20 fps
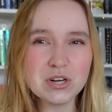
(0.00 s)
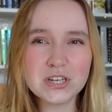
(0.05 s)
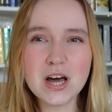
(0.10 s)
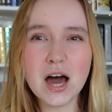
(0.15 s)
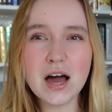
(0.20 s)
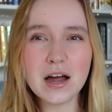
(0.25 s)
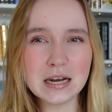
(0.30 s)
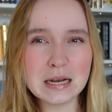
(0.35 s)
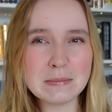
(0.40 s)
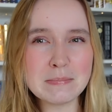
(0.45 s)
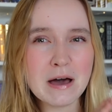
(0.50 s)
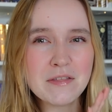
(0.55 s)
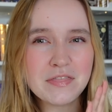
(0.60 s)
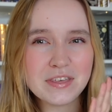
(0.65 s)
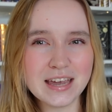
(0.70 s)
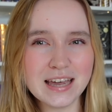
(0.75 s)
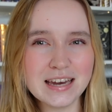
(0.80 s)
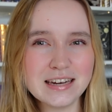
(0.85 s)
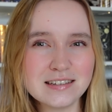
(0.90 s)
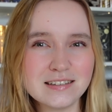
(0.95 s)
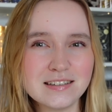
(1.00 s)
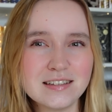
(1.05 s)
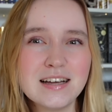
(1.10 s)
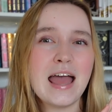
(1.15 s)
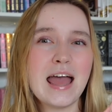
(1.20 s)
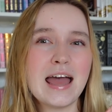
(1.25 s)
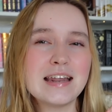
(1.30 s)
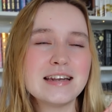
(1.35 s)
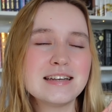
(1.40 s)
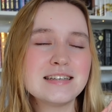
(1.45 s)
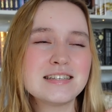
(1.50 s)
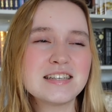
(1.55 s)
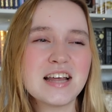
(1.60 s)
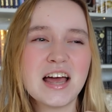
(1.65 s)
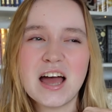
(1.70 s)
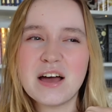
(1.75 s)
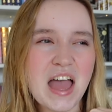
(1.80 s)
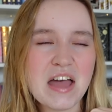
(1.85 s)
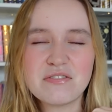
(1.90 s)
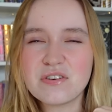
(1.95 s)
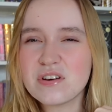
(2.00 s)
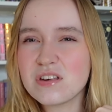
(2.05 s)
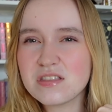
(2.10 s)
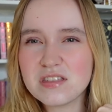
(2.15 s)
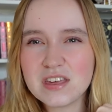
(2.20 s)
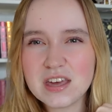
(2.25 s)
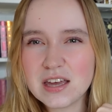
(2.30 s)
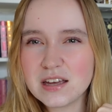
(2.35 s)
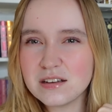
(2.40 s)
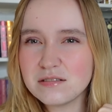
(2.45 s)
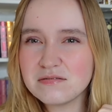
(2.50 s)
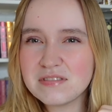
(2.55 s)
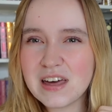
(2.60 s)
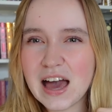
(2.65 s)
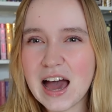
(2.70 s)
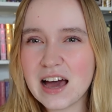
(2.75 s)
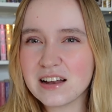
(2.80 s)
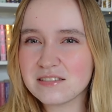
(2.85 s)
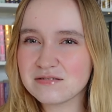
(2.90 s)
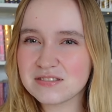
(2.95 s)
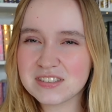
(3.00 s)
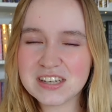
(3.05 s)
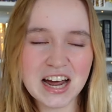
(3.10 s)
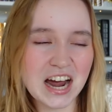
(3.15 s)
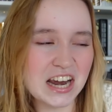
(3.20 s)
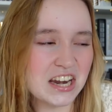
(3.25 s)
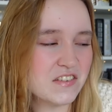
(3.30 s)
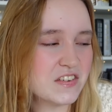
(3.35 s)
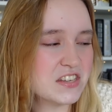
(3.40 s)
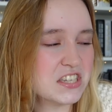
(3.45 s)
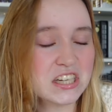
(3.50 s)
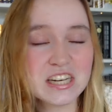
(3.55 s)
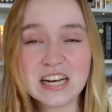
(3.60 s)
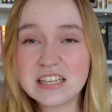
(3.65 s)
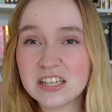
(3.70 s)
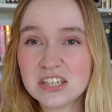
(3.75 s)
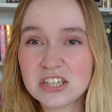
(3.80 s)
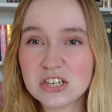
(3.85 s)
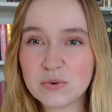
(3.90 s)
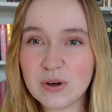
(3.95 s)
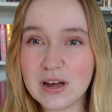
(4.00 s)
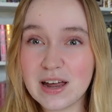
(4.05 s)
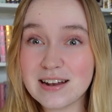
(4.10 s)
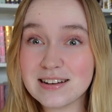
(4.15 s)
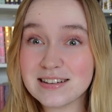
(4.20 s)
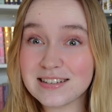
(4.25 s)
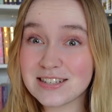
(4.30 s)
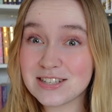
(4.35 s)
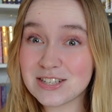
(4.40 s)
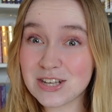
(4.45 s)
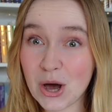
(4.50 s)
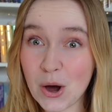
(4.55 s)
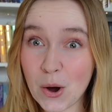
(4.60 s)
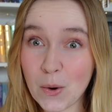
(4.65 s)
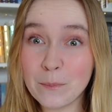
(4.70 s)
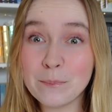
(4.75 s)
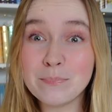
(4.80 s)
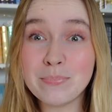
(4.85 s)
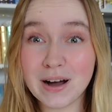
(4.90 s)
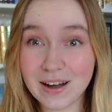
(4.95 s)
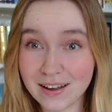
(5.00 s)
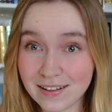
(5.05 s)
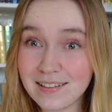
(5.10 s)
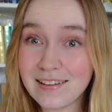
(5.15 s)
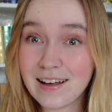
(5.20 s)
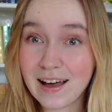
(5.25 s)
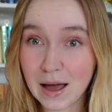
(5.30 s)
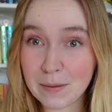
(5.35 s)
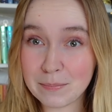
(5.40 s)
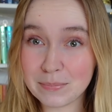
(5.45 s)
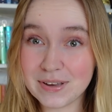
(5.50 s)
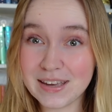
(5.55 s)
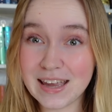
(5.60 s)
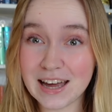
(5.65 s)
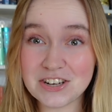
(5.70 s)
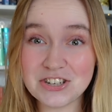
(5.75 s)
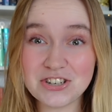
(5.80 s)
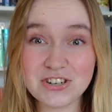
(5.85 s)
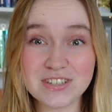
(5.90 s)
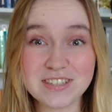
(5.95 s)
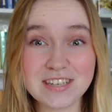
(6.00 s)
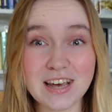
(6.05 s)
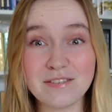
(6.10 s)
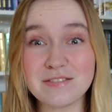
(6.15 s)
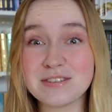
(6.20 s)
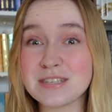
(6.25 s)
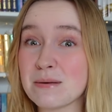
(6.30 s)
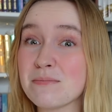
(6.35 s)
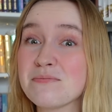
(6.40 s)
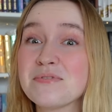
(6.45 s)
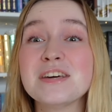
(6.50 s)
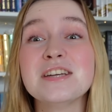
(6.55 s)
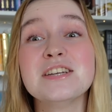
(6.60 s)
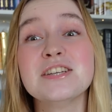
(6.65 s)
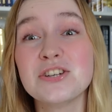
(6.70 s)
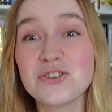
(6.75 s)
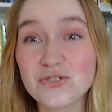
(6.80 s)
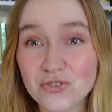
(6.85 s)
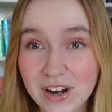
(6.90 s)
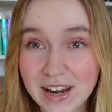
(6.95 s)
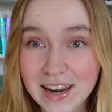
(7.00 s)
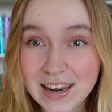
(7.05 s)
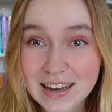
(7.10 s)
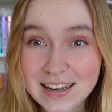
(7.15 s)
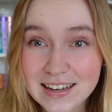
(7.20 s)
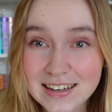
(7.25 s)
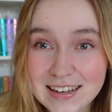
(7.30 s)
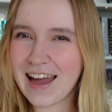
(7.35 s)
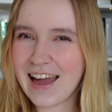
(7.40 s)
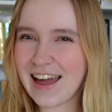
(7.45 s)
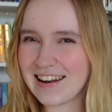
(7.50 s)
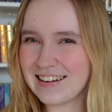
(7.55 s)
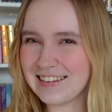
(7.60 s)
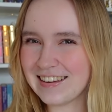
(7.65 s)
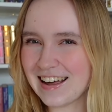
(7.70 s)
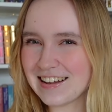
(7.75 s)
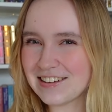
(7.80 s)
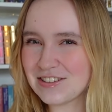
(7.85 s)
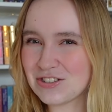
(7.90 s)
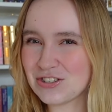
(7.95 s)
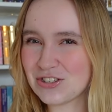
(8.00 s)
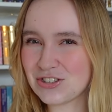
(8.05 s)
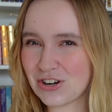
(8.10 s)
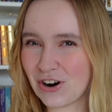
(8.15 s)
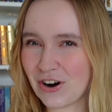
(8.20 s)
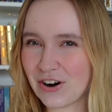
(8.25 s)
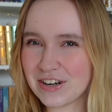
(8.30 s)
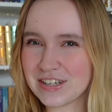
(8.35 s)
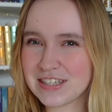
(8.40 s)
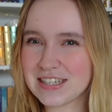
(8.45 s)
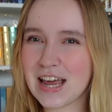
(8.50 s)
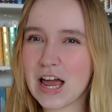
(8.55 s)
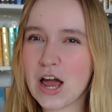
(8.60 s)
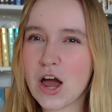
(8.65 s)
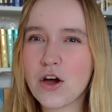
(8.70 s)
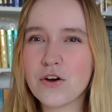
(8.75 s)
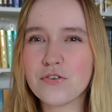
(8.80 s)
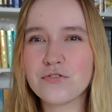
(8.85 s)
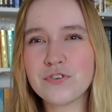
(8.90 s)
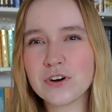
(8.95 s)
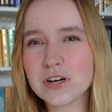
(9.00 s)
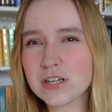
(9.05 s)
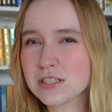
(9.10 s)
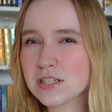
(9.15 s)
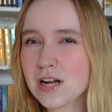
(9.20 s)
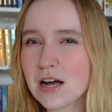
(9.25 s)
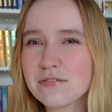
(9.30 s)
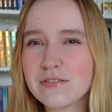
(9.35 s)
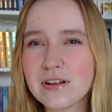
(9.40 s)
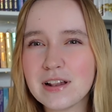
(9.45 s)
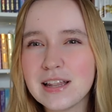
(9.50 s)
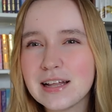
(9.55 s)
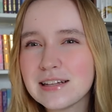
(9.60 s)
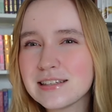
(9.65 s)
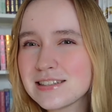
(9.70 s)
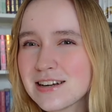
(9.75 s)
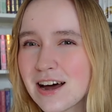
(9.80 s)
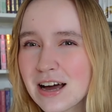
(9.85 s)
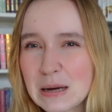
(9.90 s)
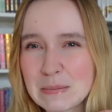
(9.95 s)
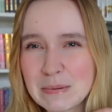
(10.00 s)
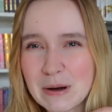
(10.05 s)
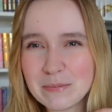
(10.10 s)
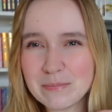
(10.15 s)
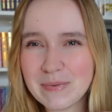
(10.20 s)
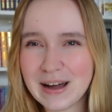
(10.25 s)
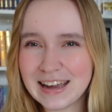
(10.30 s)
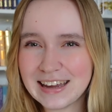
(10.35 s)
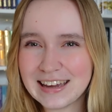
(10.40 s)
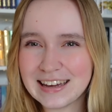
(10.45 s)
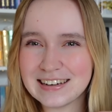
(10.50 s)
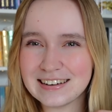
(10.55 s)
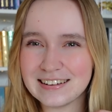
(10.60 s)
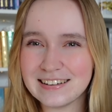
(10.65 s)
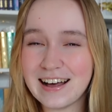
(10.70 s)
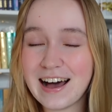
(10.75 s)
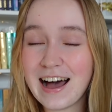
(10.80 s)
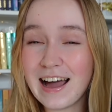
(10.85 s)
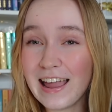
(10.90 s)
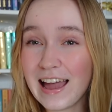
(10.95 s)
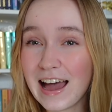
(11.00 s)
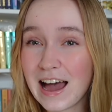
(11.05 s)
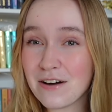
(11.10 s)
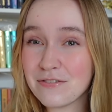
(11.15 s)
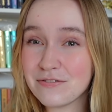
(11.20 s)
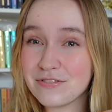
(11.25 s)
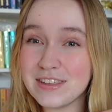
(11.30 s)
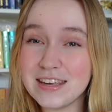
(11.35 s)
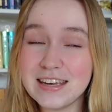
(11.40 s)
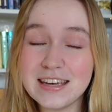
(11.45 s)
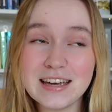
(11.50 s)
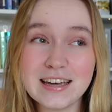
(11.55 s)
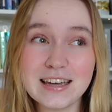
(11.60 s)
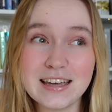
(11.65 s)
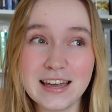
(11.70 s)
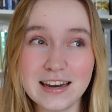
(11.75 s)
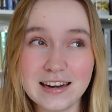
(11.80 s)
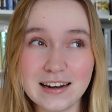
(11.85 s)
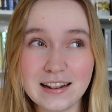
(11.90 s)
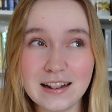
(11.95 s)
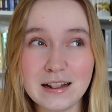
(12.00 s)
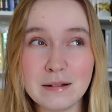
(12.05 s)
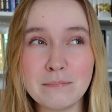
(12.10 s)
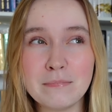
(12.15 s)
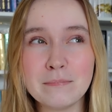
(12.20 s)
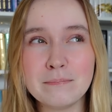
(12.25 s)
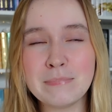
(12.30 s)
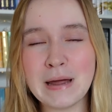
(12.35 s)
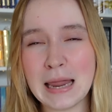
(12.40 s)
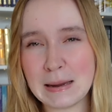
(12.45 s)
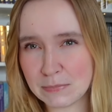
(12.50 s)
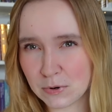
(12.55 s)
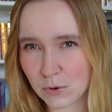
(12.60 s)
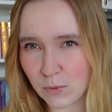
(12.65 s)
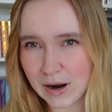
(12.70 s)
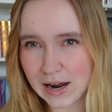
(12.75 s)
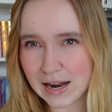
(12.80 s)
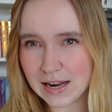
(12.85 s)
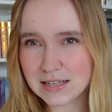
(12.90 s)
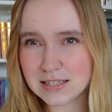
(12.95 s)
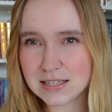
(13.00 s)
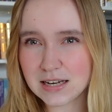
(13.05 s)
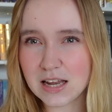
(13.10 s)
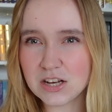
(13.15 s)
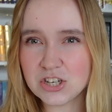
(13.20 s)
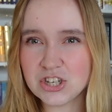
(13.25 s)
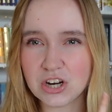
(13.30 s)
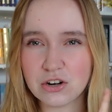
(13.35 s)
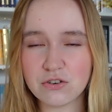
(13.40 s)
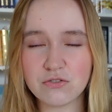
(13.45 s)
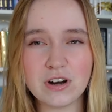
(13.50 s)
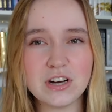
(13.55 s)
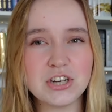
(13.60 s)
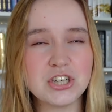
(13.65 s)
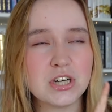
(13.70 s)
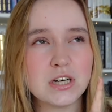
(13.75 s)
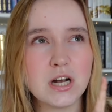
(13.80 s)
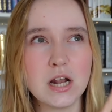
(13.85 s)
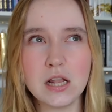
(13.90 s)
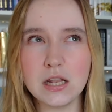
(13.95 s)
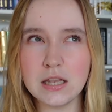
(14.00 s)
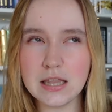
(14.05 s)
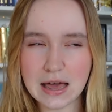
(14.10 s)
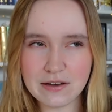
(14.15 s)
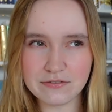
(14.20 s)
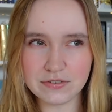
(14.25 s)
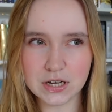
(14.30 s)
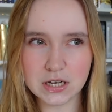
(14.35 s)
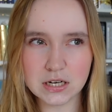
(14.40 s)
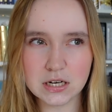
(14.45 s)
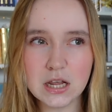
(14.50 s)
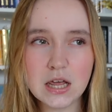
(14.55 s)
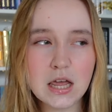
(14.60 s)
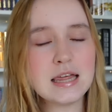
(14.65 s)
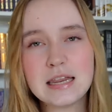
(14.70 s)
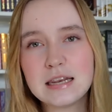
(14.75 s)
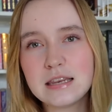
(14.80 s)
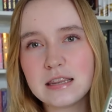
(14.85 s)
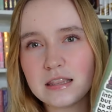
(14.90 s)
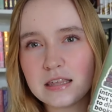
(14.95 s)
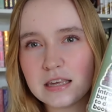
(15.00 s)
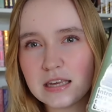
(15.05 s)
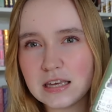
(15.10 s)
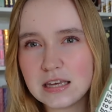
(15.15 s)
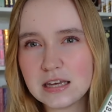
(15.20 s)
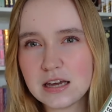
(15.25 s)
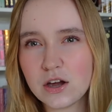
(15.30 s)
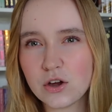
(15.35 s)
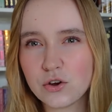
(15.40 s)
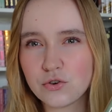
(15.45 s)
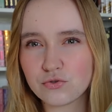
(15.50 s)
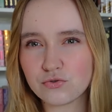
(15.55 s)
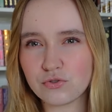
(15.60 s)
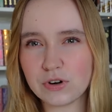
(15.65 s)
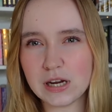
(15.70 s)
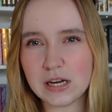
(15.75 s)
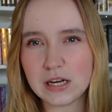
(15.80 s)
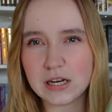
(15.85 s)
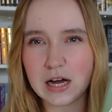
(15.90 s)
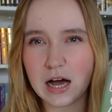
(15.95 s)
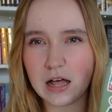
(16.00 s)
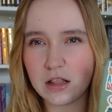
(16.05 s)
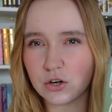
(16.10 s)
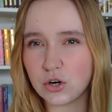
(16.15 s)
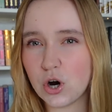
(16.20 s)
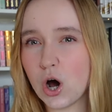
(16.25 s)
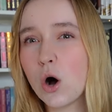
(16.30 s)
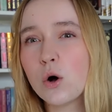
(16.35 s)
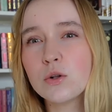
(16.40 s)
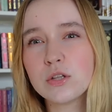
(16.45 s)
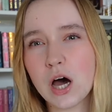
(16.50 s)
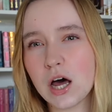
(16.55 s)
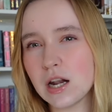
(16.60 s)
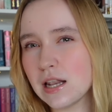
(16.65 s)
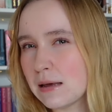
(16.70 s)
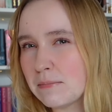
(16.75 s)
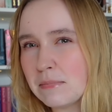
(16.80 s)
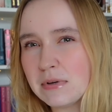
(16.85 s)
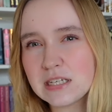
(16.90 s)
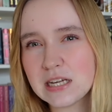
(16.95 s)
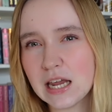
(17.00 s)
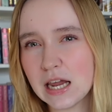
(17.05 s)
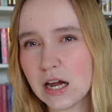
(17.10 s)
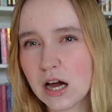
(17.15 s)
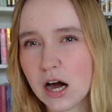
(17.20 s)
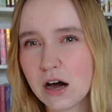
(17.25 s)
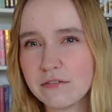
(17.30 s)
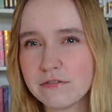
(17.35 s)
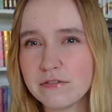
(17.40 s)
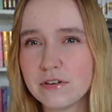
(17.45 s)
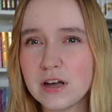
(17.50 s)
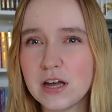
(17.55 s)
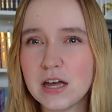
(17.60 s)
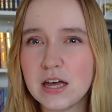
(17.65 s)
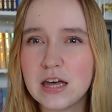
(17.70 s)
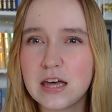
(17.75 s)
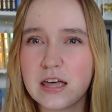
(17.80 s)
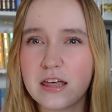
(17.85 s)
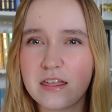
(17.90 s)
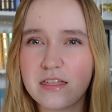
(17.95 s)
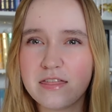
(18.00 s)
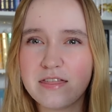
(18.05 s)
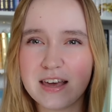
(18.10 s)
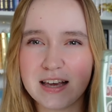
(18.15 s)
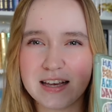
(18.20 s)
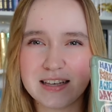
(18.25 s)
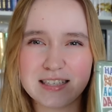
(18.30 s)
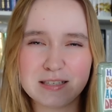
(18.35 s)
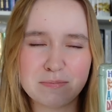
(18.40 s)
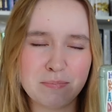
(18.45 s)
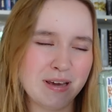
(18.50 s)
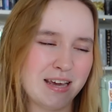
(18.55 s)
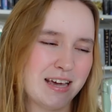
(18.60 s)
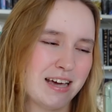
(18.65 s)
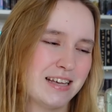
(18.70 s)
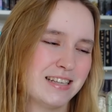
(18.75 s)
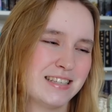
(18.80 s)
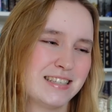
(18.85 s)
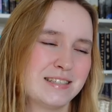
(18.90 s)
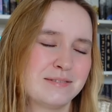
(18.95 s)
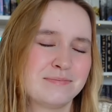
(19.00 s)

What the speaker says: talking about the Kindle and everything that kind of is connected to it. So buckle up, get yourself something to drink, and let's start. First off, let's talk about my Kindle. I have the Kindle Paperwhite Generation 11 in the green color. Hold on, let me take off this because